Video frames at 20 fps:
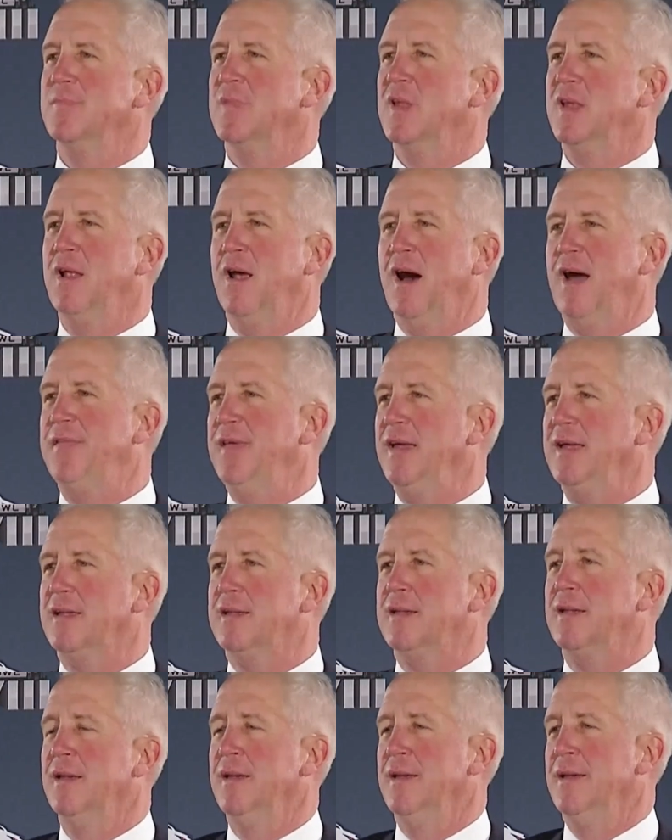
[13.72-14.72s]
You know, I
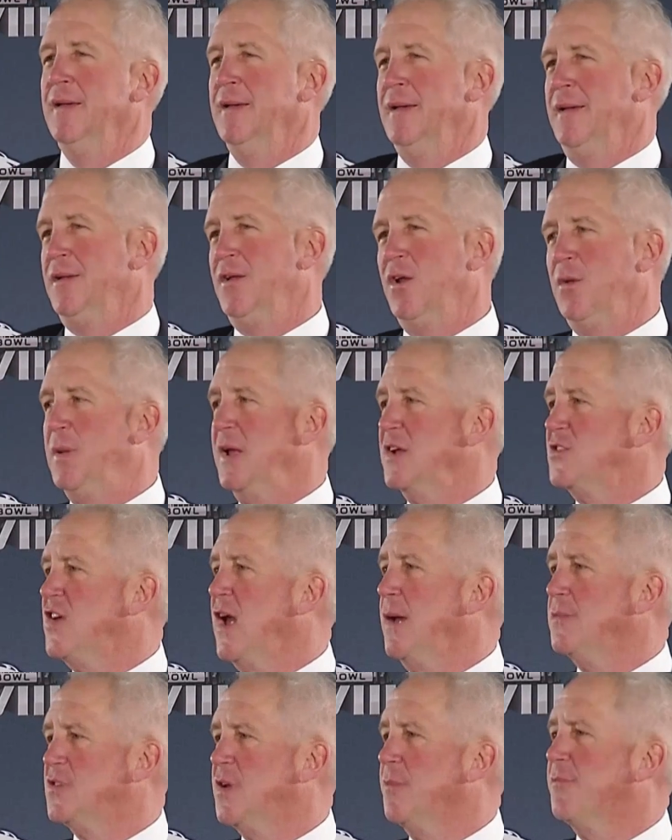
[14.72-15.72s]
think, you know, to be a
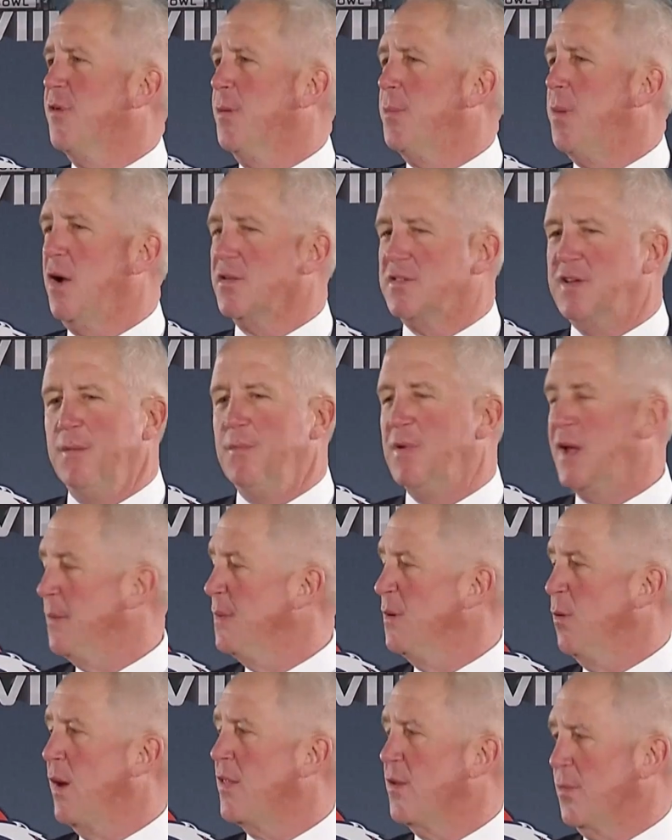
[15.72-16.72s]
championship football team, you got to
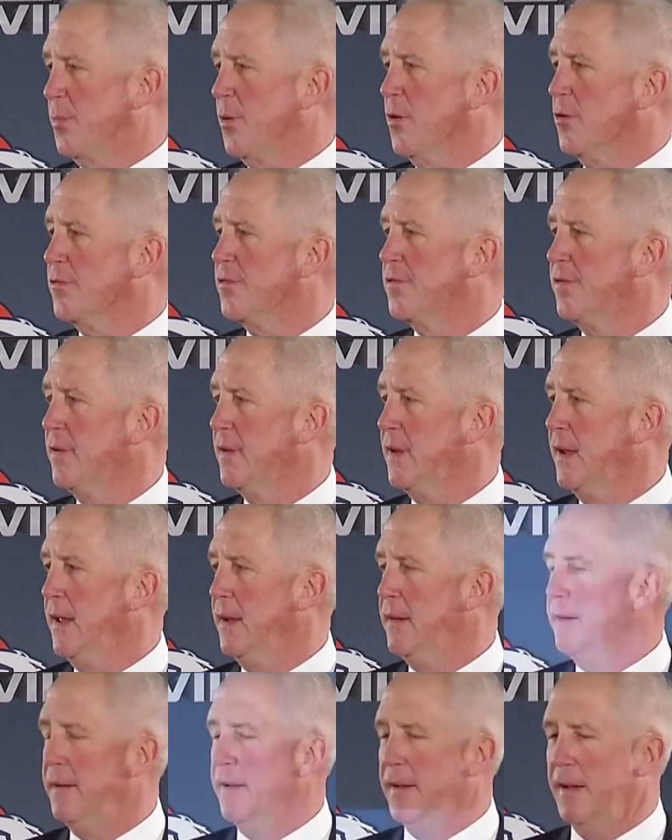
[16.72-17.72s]
be weatherproof.
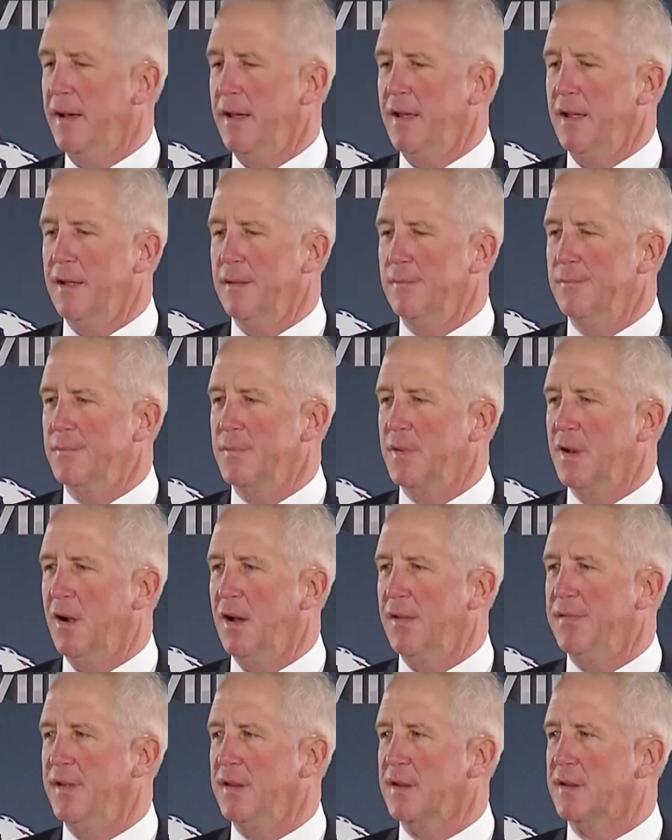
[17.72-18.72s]
And, you
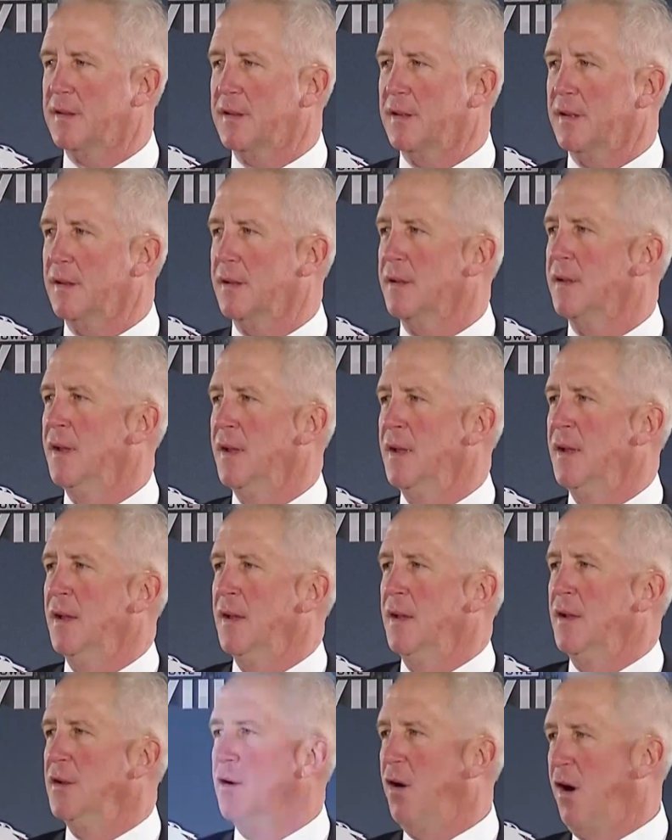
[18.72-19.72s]
know, I think, you
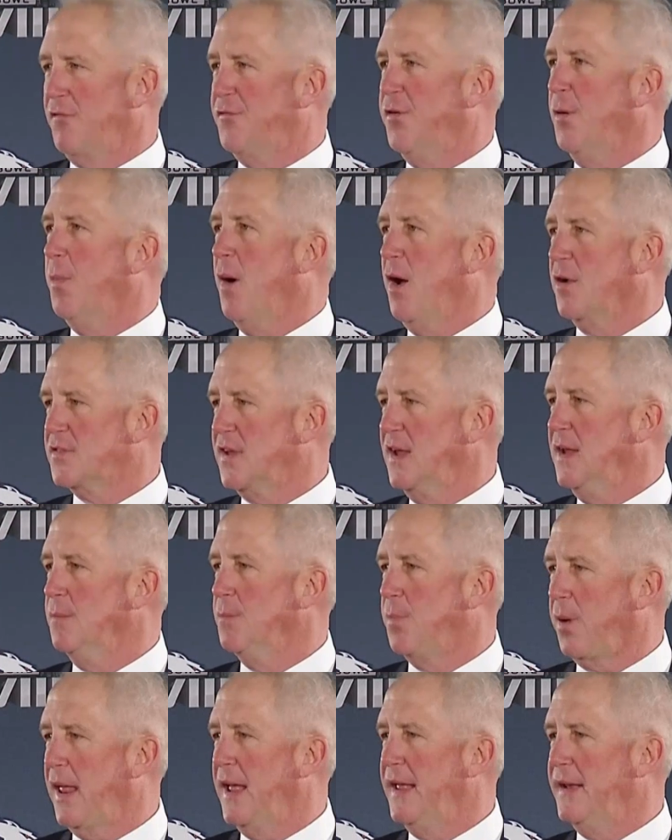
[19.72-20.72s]
know, our football
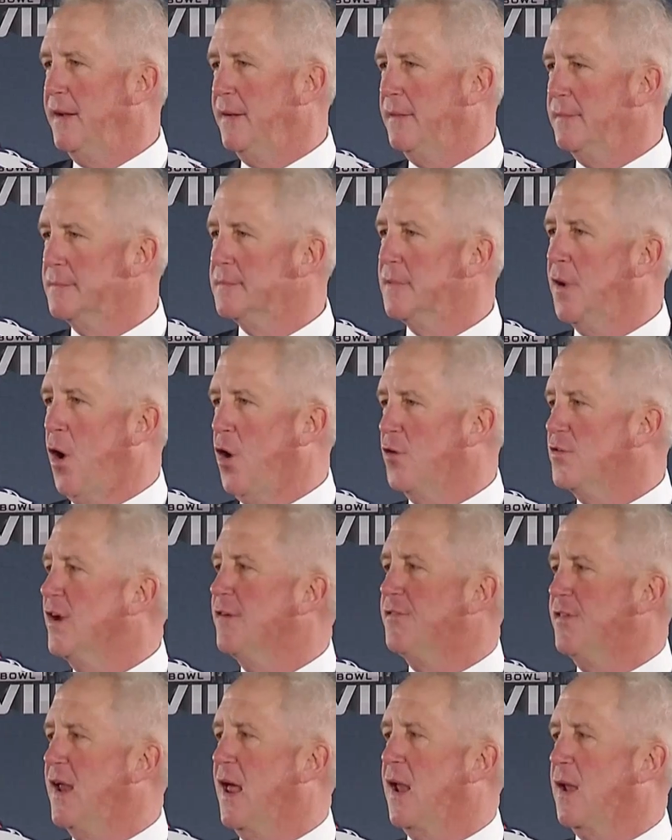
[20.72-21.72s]
team played in all
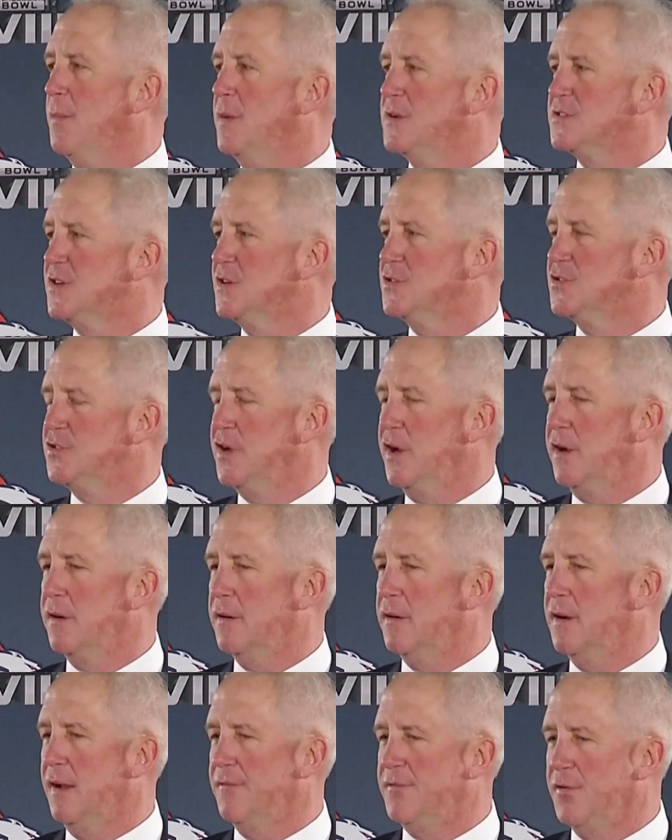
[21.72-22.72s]
different elements this
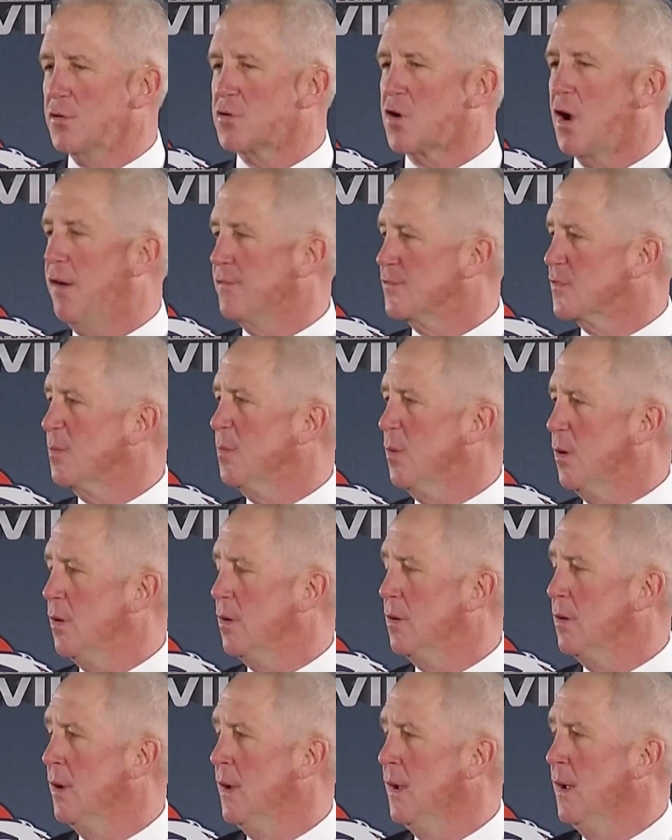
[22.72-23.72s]
year. I feel
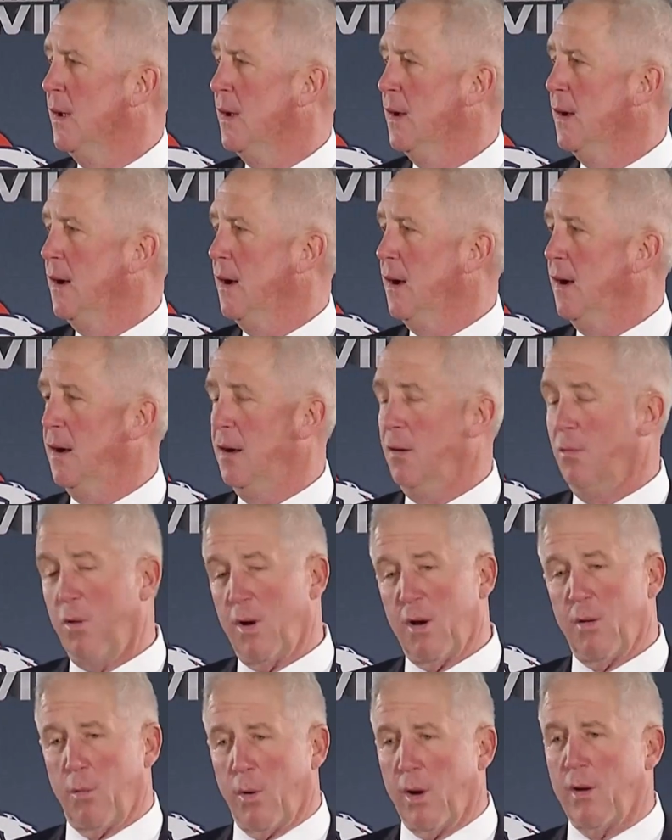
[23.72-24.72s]
comfortable
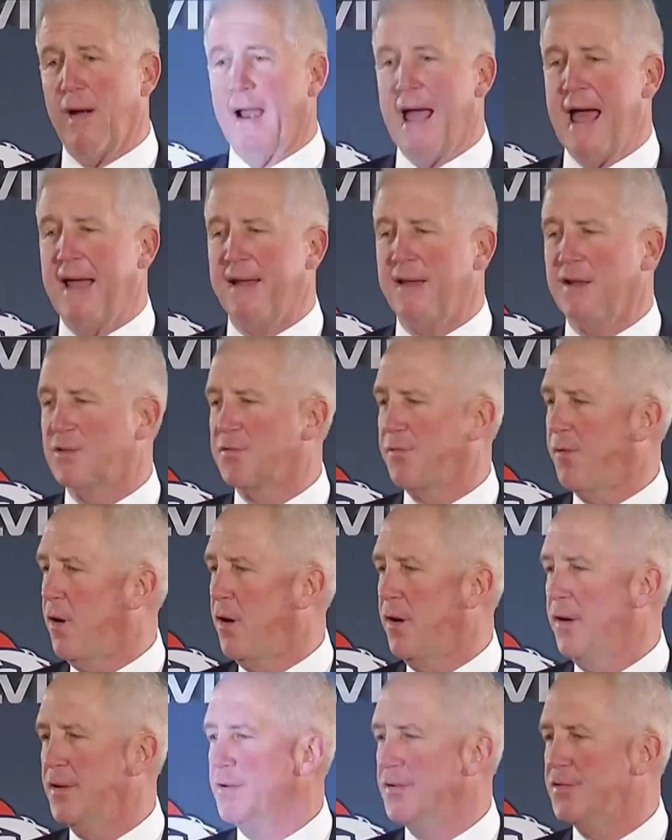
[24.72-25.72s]
where we're at as
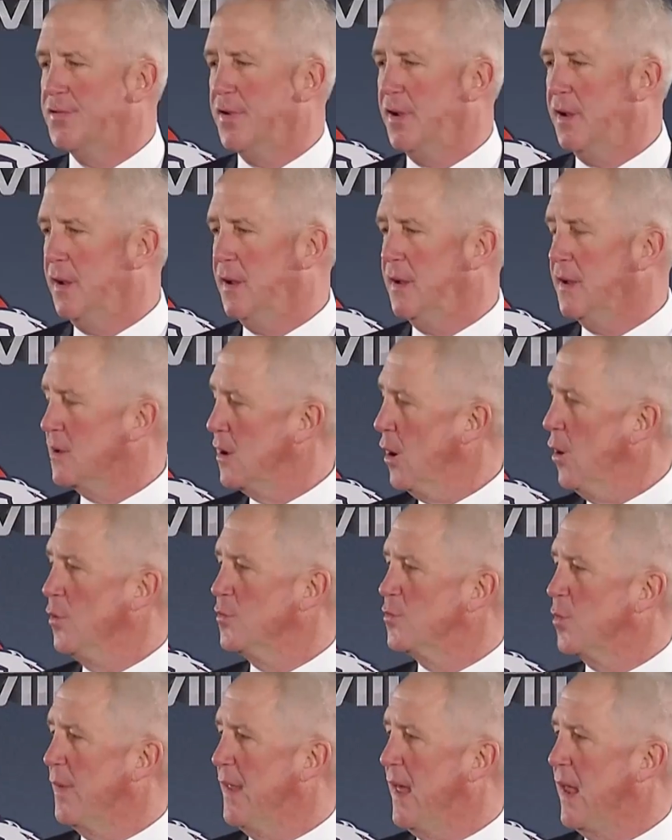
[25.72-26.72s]
far as it
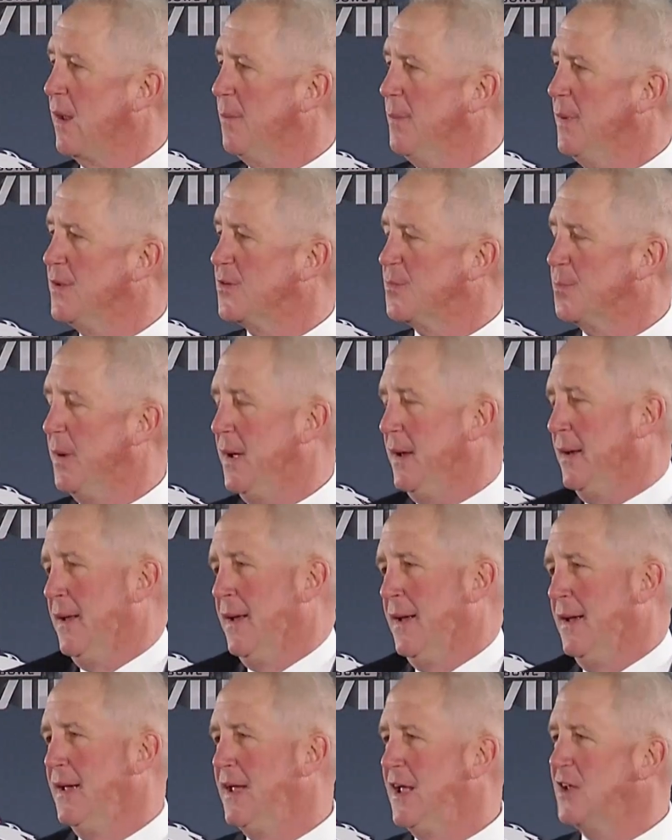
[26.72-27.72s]
goes with elements. But
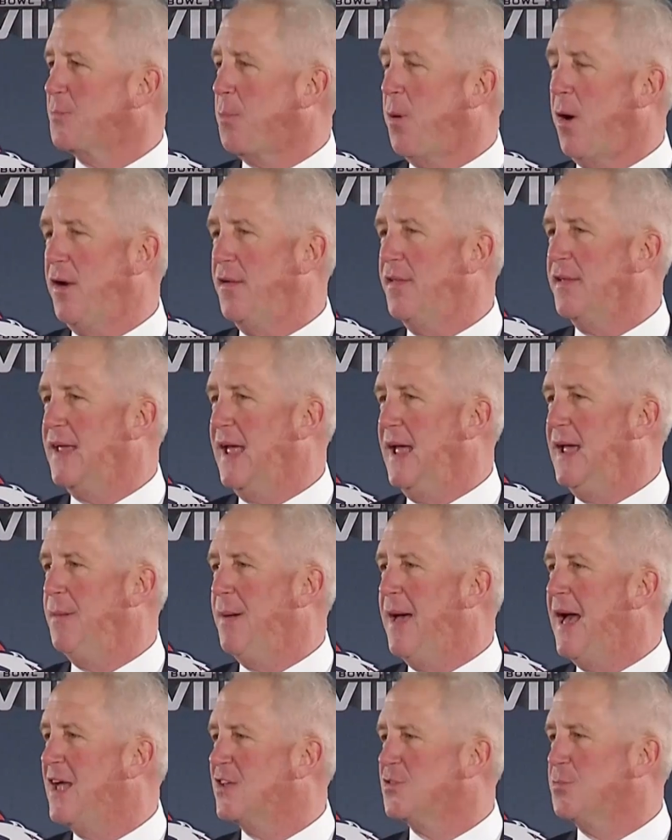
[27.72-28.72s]
it's part of the game,
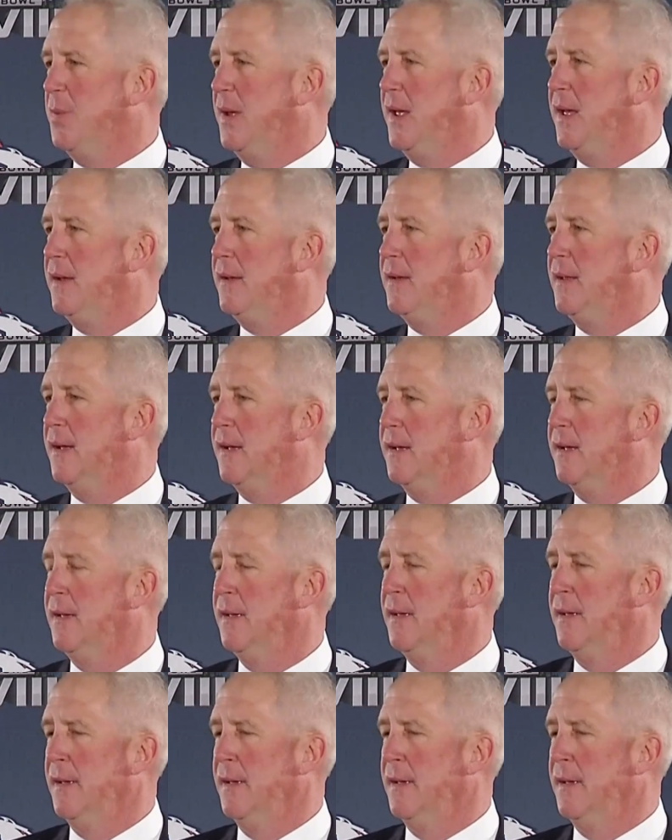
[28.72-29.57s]
has been,